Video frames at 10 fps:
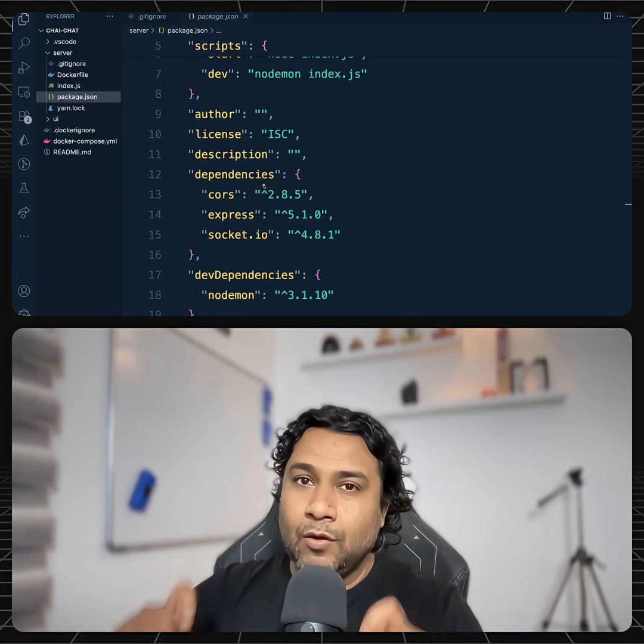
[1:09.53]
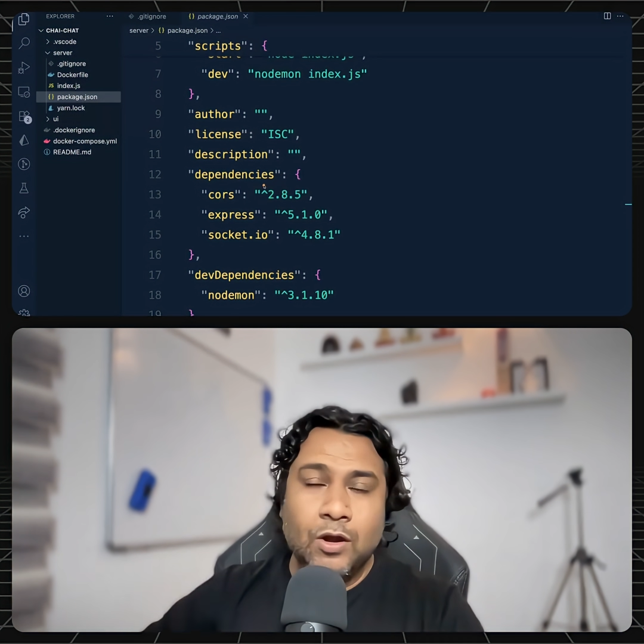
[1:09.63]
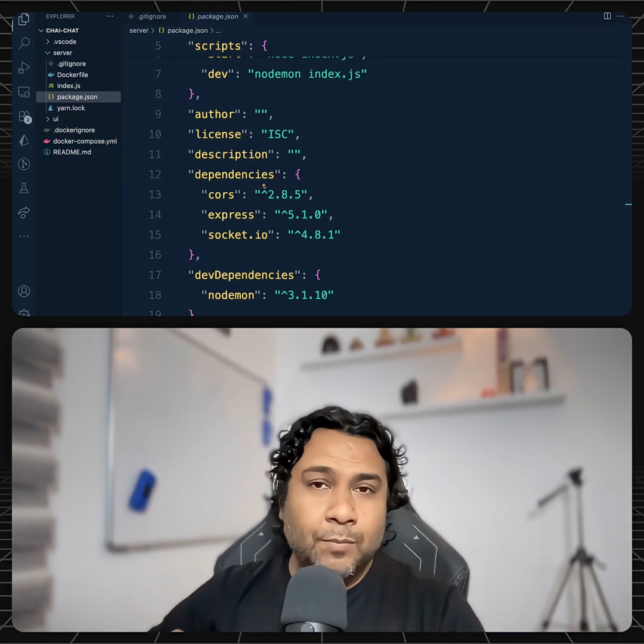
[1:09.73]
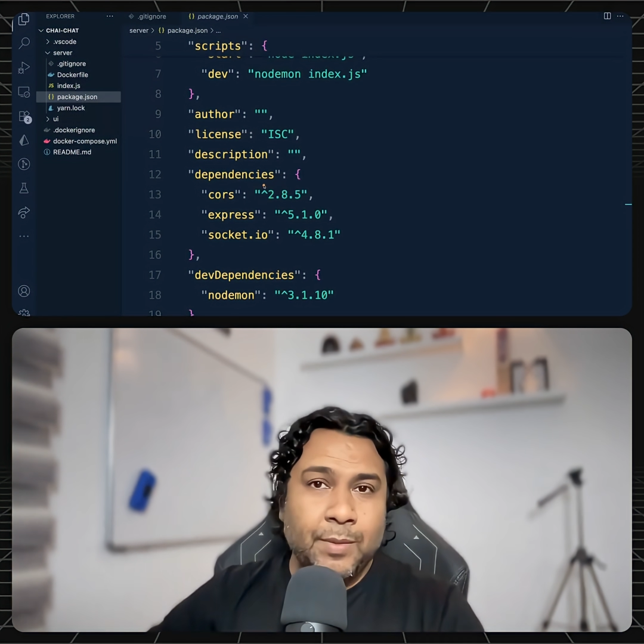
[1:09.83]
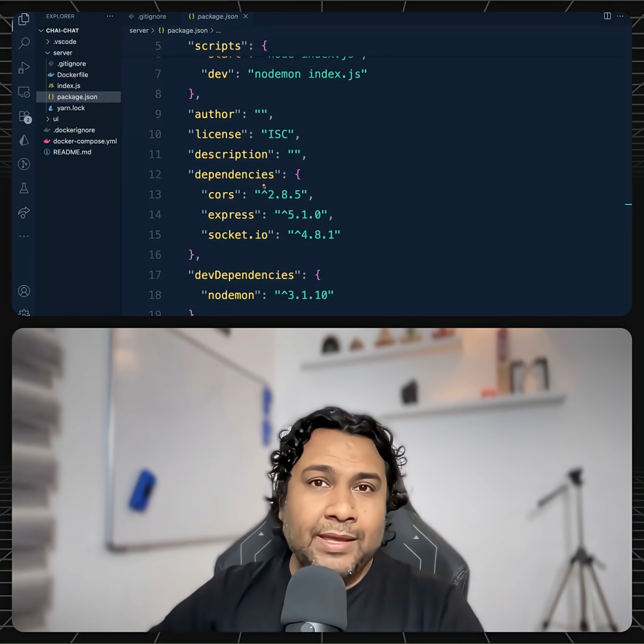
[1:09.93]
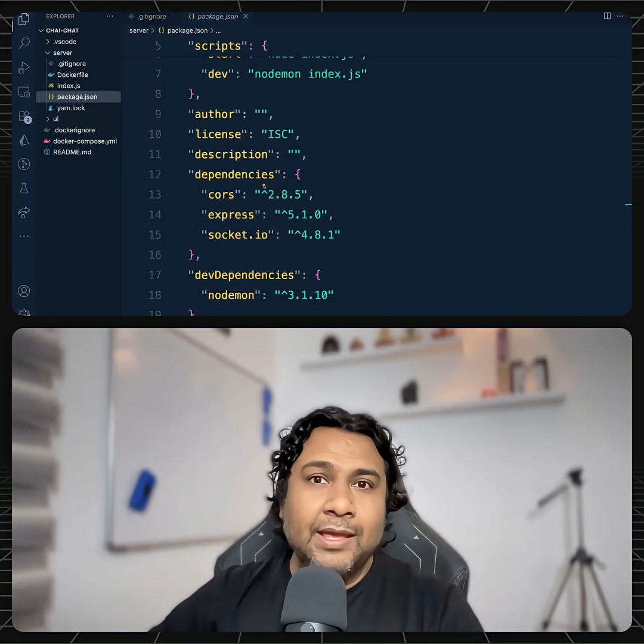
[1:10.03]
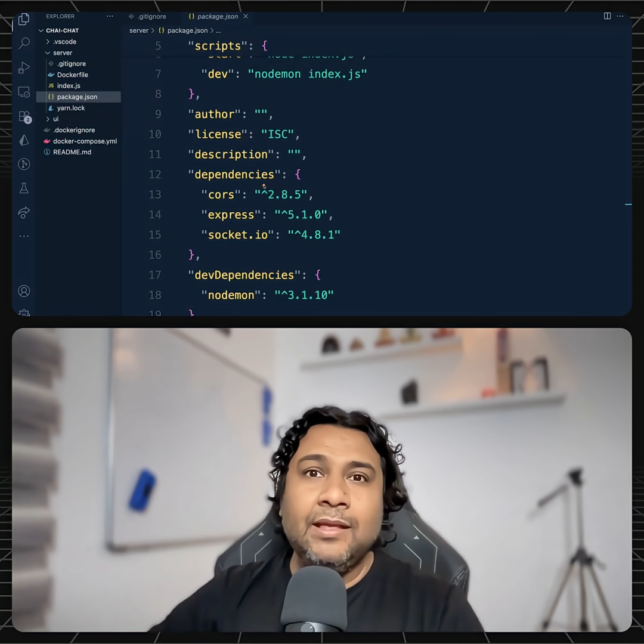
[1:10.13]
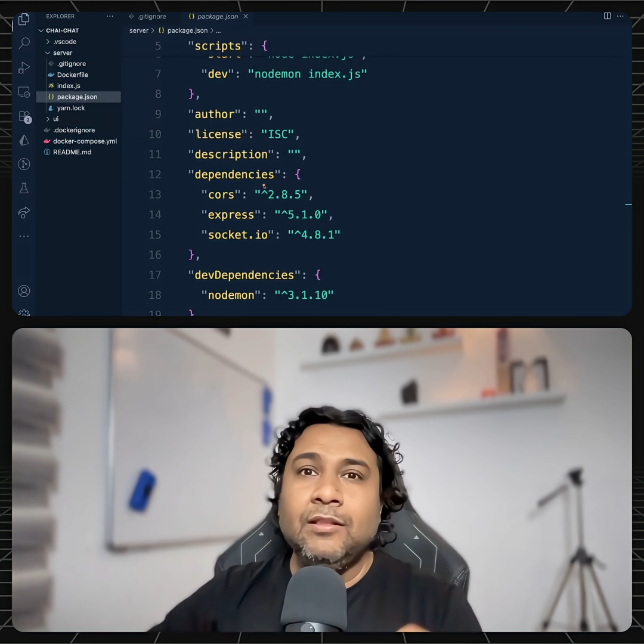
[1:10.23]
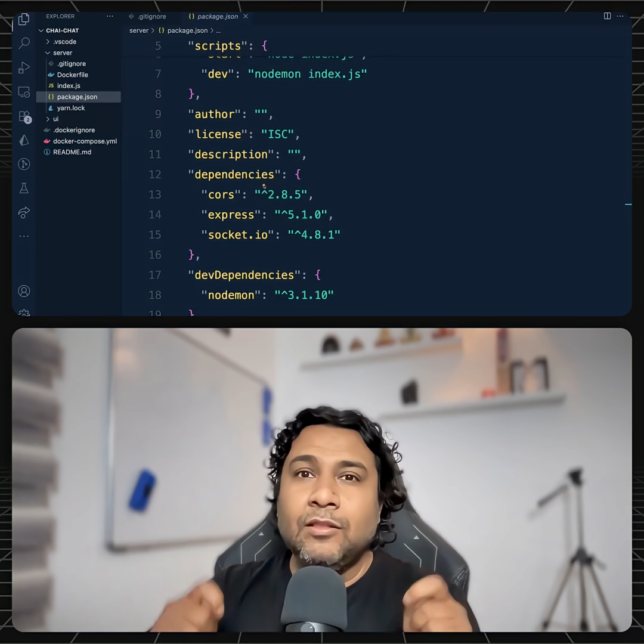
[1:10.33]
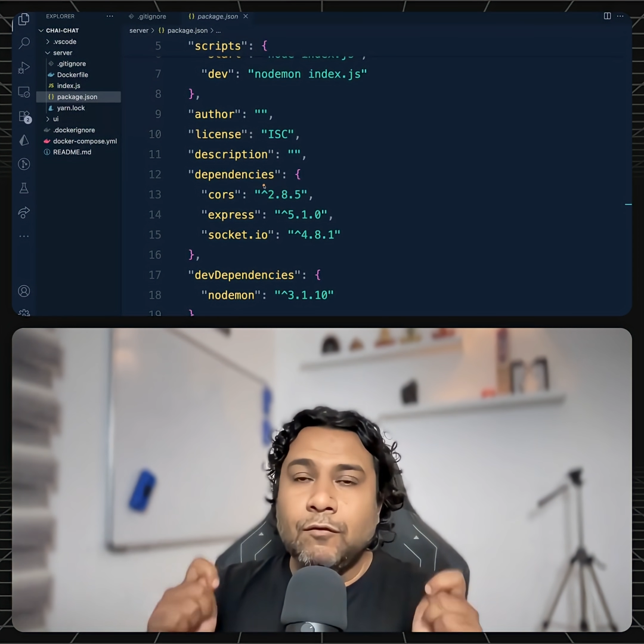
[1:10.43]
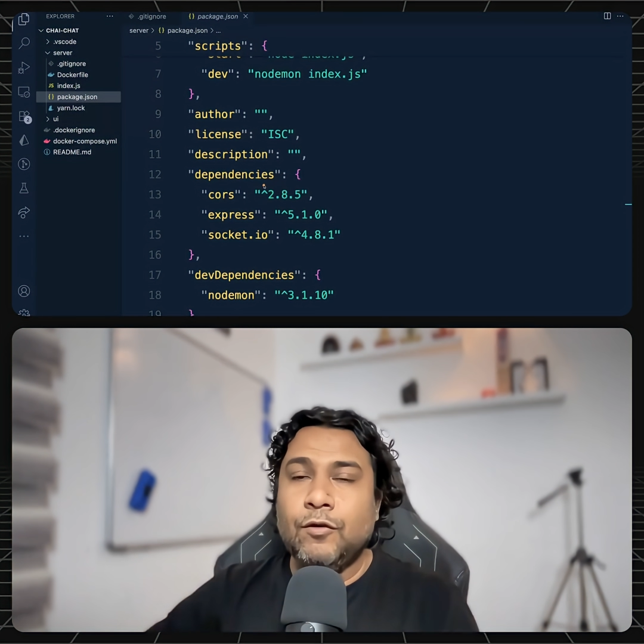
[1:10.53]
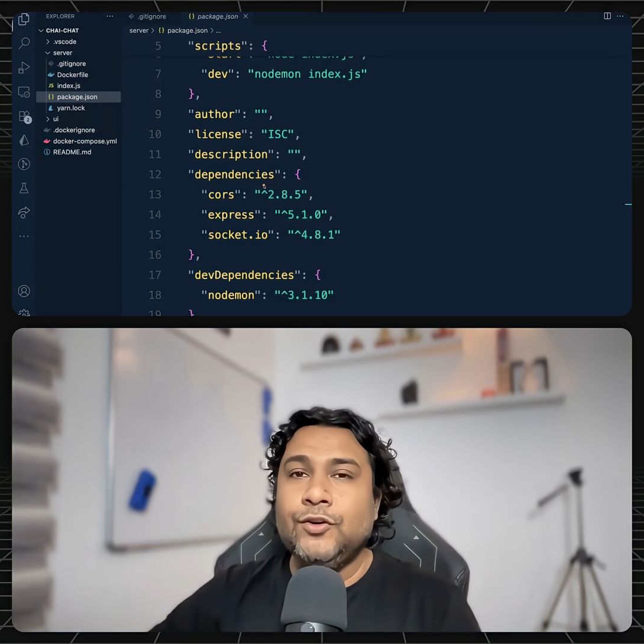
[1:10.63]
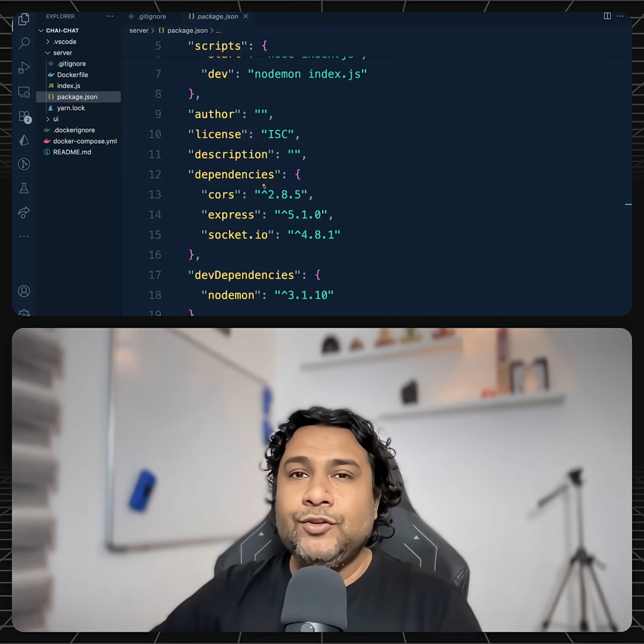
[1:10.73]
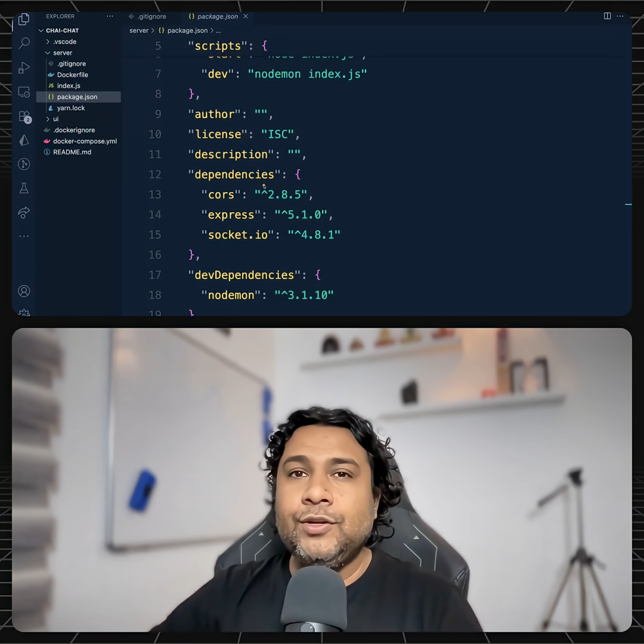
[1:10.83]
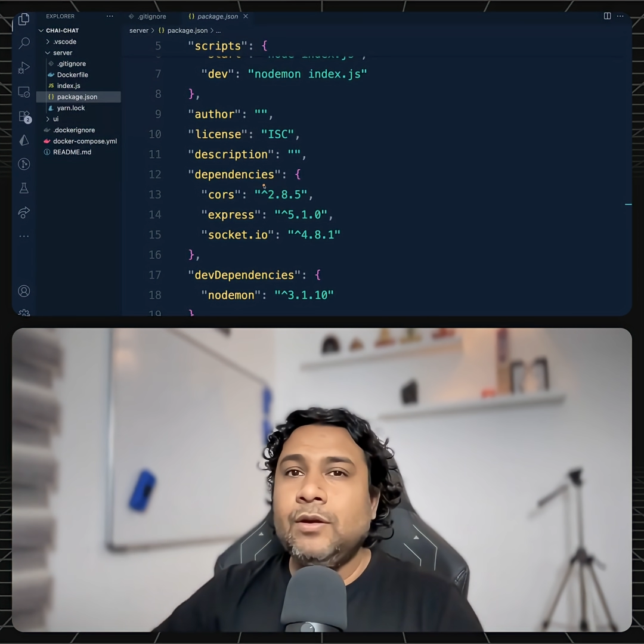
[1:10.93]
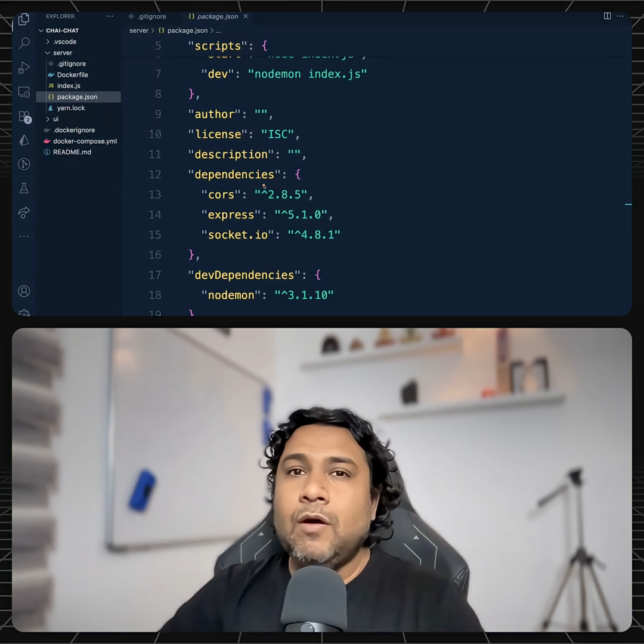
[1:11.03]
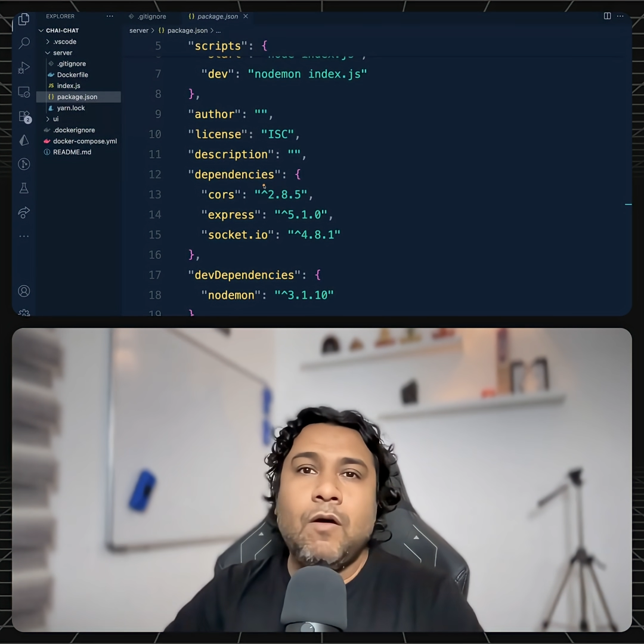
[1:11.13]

not making the version